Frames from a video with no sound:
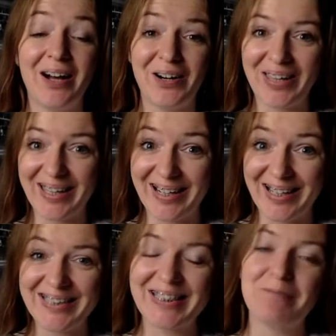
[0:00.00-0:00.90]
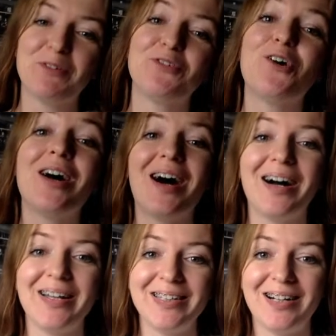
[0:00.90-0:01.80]
Okay, guys, and before
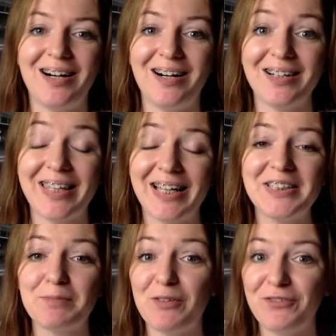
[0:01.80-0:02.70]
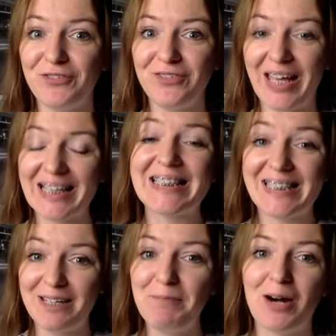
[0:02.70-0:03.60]
I get to my next tip,